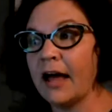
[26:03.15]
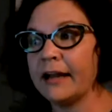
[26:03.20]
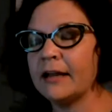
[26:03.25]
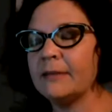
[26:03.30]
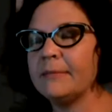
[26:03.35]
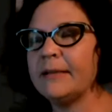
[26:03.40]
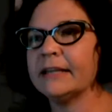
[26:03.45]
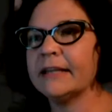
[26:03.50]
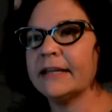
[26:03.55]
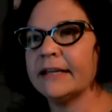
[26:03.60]
I
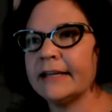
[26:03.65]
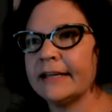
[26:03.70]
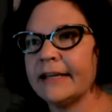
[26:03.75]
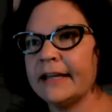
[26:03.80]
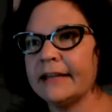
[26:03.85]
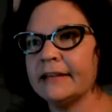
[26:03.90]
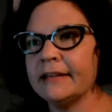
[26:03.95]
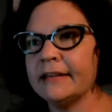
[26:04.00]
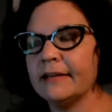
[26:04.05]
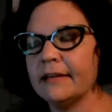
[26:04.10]
mean, like,
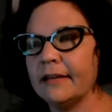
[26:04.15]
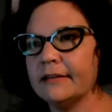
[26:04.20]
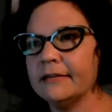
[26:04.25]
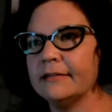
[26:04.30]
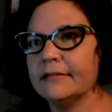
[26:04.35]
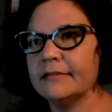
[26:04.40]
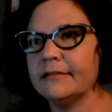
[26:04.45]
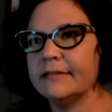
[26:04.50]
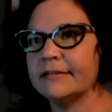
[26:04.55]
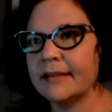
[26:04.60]
again,
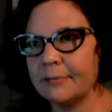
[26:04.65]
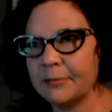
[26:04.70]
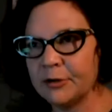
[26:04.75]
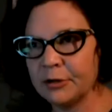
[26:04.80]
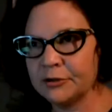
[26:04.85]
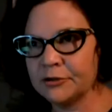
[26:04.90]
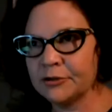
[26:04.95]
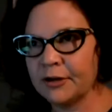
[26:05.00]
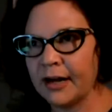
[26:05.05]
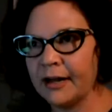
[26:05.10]
the
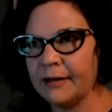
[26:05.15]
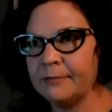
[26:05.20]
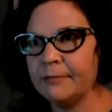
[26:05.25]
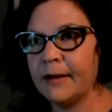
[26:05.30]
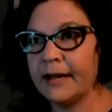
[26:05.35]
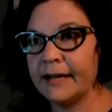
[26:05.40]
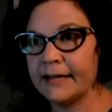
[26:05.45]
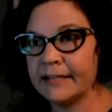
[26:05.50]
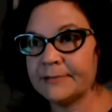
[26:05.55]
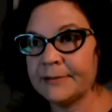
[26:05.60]
Seminole tribe,
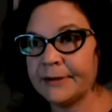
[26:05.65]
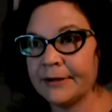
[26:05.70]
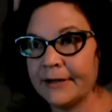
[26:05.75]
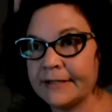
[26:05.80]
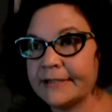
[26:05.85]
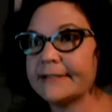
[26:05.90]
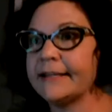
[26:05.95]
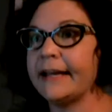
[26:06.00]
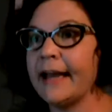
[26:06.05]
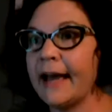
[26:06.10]
my
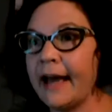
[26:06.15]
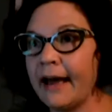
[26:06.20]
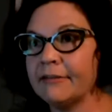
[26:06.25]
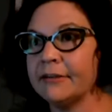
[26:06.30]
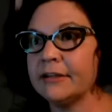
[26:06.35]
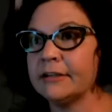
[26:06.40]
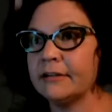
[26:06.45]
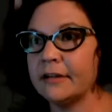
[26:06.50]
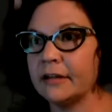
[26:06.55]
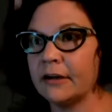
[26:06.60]
experience, they have
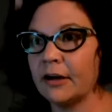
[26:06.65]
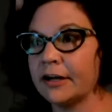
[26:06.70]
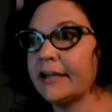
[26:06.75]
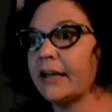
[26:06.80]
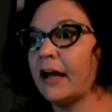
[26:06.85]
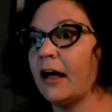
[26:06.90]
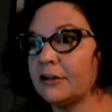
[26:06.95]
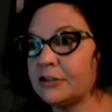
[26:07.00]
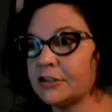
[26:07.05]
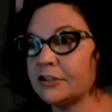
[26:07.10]
an
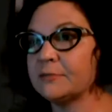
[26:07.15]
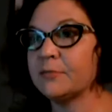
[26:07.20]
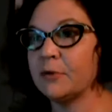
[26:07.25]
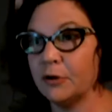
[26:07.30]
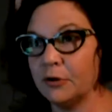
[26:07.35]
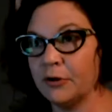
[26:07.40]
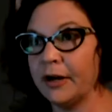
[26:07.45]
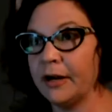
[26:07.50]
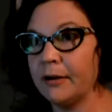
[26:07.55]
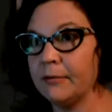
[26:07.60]
archaeologist
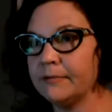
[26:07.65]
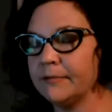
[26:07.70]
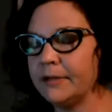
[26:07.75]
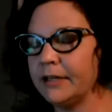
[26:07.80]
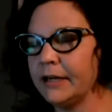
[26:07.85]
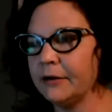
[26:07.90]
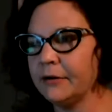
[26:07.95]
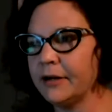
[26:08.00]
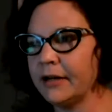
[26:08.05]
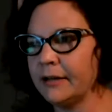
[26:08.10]
program.
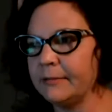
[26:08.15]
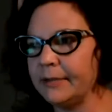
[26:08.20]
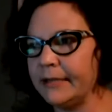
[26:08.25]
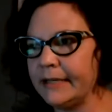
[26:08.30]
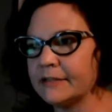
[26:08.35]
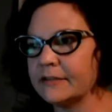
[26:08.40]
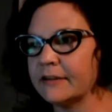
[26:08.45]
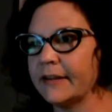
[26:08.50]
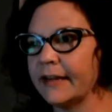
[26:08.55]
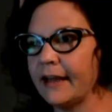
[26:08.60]
You know what I
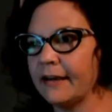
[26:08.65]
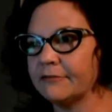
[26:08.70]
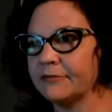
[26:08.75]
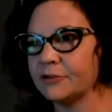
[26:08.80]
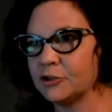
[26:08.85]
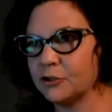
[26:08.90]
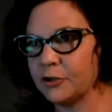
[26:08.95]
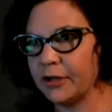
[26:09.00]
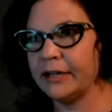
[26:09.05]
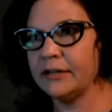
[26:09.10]
mean? So they have
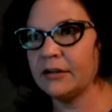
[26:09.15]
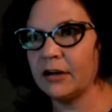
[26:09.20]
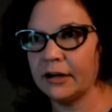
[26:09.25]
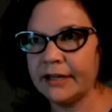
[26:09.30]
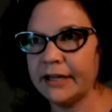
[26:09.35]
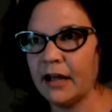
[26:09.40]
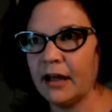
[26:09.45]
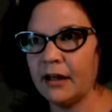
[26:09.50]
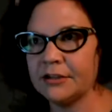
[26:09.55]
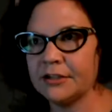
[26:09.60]
trained
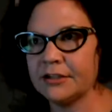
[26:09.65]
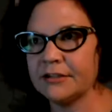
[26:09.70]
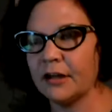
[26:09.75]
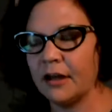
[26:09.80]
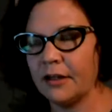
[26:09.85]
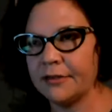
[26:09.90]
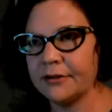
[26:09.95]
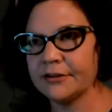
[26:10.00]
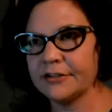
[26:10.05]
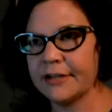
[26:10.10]
archaeologists
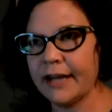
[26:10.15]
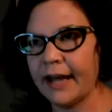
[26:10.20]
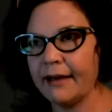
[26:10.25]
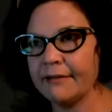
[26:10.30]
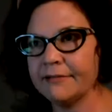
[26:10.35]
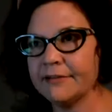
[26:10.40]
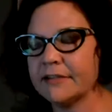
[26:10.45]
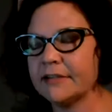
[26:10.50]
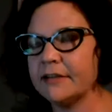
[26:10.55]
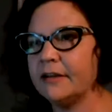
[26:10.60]
on their staffs.